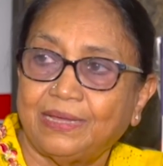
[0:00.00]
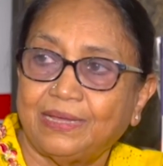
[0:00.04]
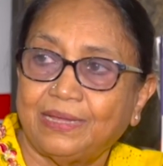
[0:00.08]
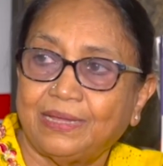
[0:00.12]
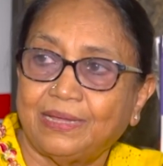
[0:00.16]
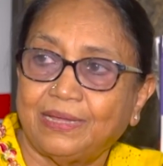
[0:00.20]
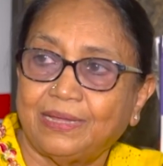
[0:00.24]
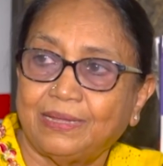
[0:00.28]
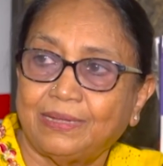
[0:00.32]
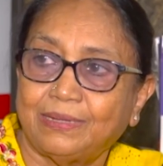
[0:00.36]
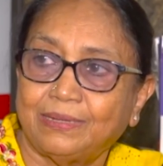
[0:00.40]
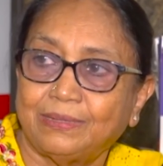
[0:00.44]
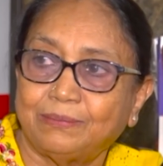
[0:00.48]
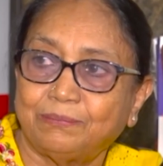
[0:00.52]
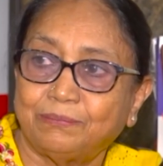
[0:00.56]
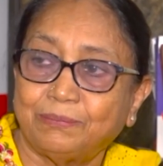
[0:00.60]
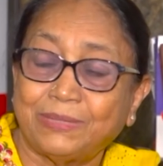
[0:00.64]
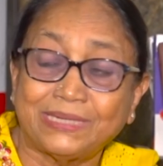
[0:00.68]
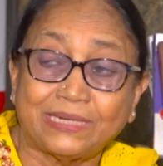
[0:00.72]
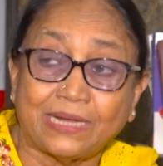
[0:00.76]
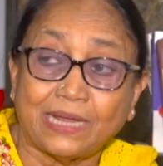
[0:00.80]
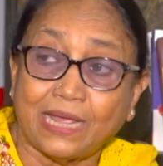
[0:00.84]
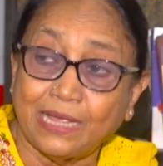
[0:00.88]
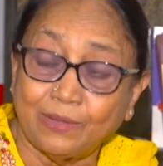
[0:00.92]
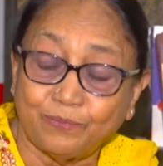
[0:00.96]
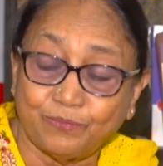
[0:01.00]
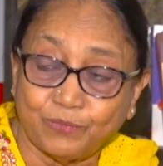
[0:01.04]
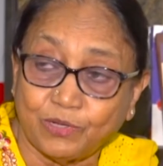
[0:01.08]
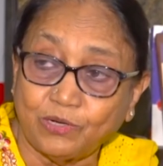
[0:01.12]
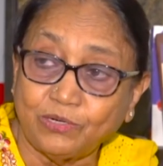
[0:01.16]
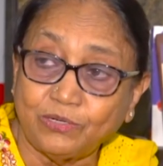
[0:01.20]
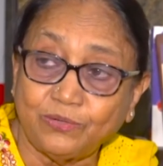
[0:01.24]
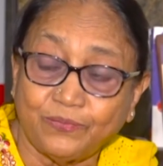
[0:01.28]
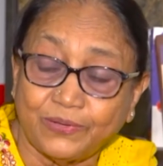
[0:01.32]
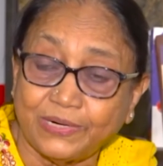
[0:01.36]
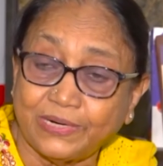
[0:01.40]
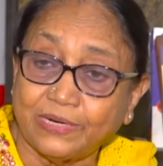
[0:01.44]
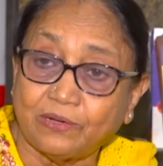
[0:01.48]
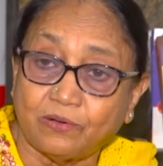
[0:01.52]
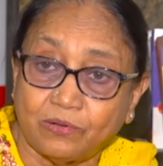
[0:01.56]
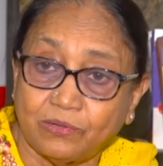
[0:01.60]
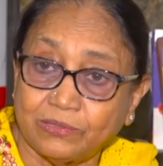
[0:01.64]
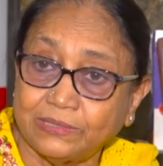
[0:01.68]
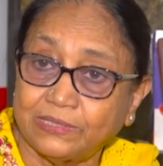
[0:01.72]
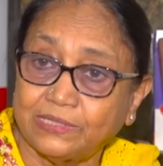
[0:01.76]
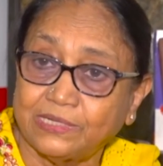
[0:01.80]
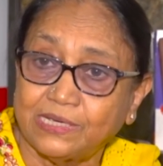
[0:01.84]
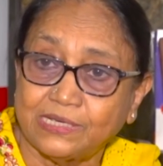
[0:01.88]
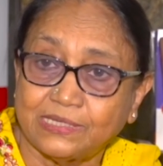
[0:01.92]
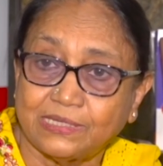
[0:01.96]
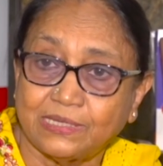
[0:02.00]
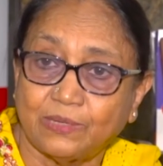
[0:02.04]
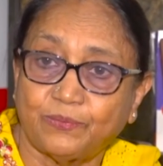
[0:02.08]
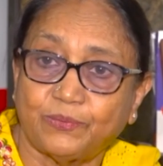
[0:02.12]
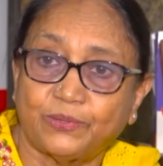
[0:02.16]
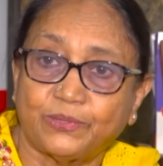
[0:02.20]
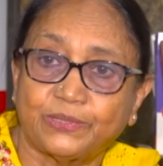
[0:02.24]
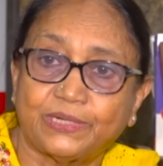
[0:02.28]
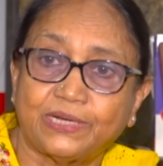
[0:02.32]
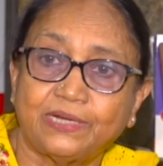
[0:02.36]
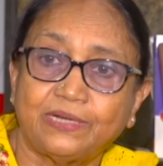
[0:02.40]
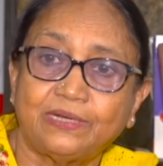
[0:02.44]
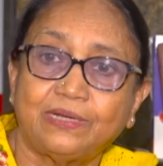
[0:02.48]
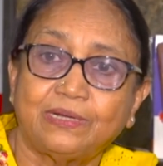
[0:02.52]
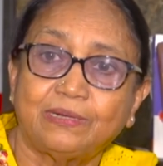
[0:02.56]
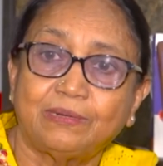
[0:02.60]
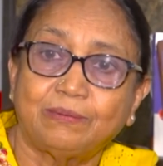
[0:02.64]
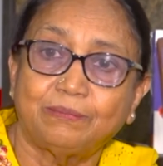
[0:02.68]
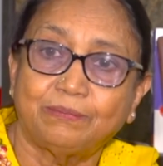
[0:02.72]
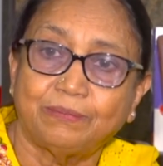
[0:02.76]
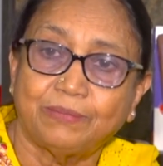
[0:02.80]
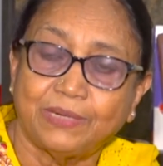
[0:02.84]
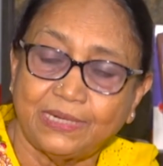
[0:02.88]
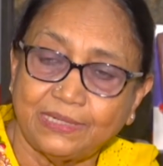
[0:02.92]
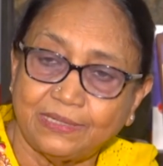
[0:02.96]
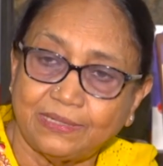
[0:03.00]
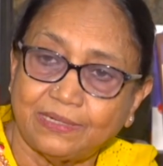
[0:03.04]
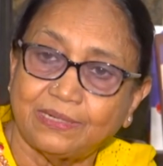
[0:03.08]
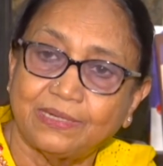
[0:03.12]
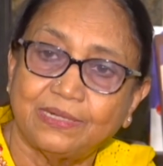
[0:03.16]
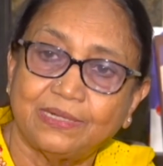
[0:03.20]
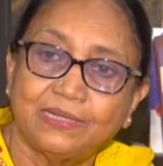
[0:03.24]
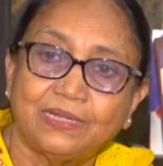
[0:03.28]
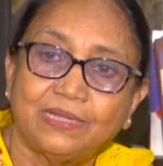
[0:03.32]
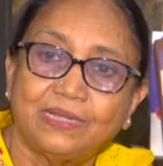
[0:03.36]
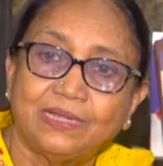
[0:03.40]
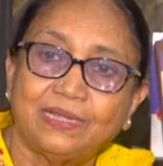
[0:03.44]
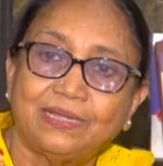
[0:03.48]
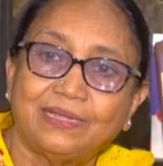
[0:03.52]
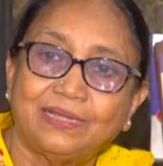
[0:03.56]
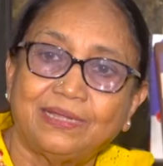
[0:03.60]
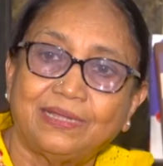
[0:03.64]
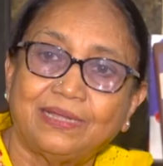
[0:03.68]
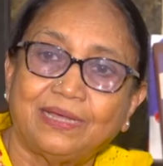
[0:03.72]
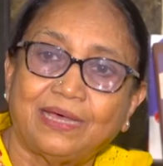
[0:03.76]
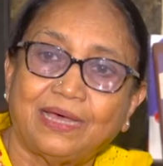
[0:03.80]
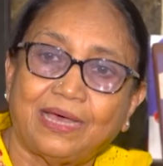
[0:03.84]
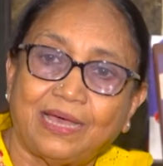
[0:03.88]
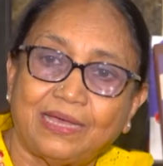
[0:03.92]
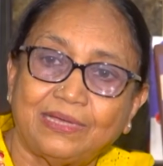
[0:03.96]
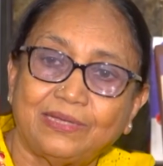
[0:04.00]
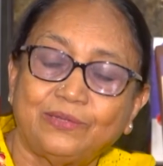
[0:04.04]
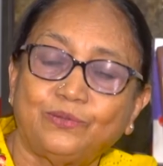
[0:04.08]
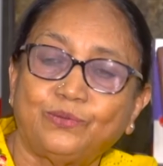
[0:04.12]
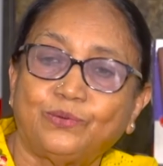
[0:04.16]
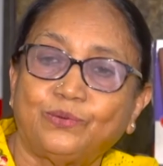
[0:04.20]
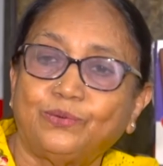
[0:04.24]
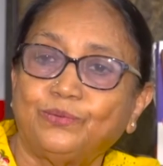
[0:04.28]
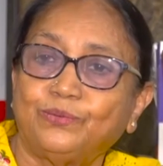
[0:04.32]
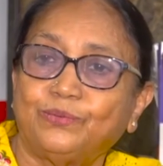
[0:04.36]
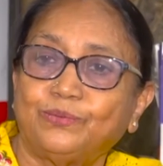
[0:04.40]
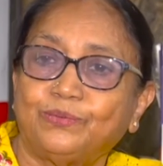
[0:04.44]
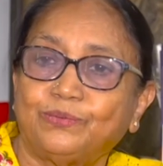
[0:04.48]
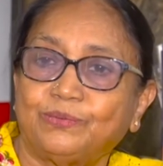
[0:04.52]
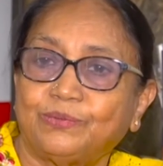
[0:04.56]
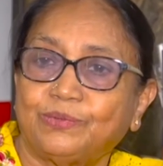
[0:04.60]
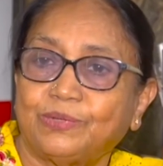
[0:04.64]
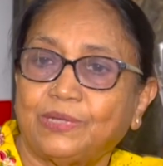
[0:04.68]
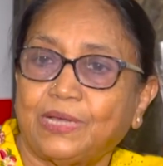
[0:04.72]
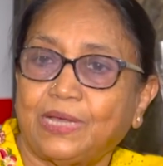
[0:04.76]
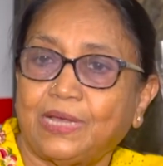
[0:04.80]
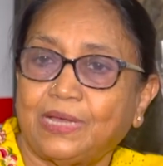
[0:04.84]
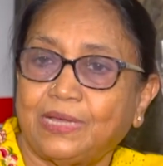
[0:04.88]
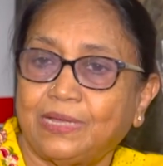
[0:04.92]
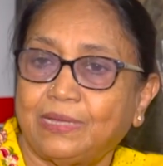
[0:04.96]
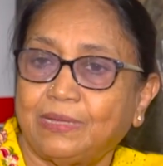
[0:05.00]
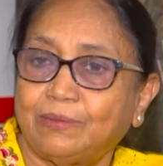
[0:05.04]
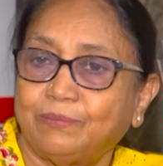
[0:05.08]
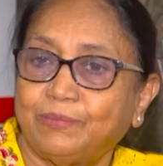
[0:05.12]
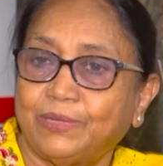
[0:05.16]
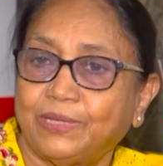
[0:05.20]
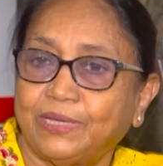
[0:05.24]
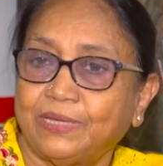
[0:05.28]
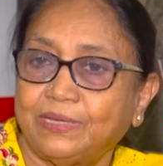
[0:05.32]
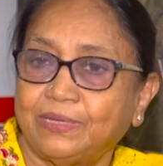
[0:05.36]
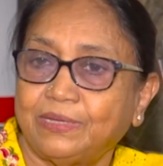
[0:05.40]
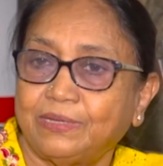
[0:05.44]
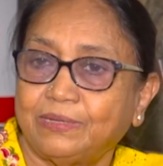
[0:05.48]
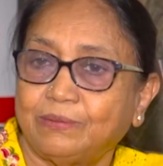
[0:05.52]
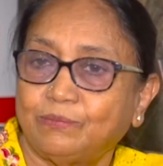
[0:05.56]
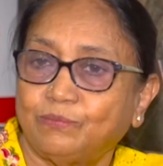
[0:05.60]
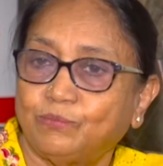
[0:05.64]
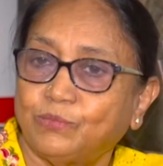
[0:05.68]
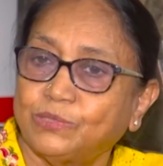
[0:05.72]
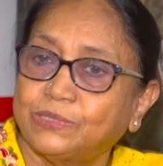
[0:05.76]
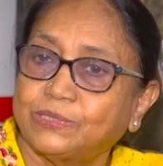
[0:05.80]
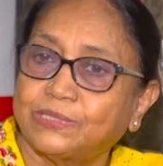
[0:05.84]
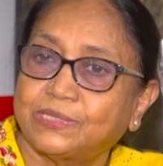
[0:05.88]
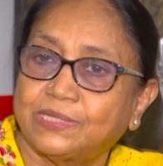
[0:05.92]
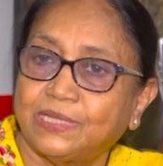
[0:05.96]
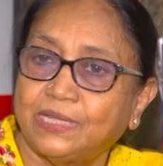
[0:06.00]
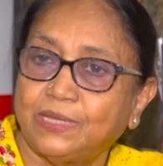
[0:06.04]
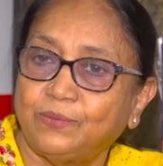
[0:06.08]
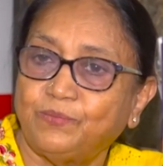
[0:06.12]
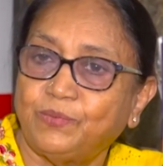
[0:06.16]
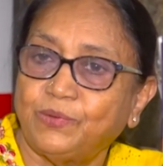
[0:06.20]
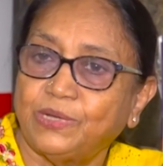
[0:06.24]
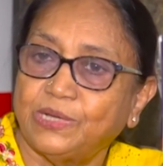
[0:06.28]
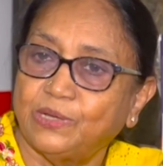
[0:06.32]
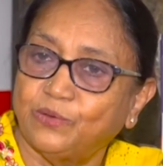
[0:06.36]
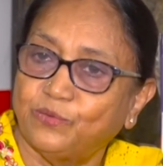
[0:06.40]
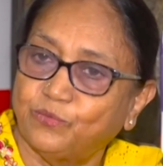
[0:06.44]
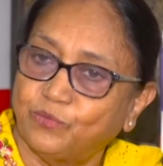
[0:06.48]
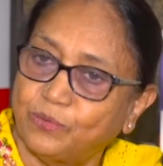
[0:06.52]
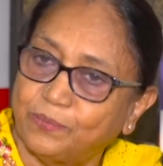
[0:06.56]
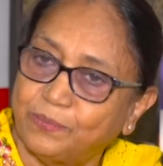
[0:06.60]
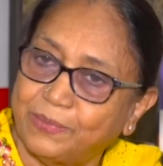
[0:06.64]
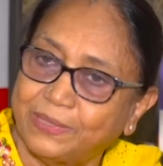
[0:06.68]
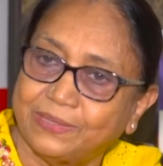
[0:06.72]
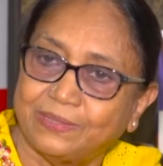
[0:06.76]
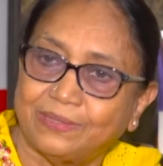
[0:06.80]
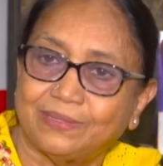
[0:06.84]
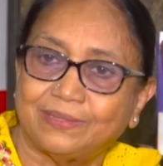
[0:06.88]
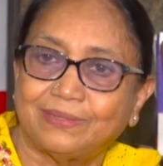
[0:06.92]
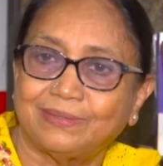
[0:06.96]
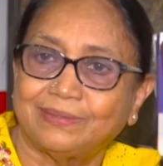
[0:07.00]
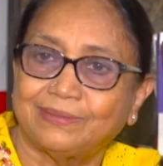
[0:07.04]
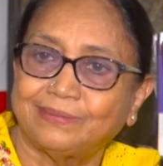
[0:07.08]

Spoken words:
but I am not very conscious about it, but I know I am a Muslim woman,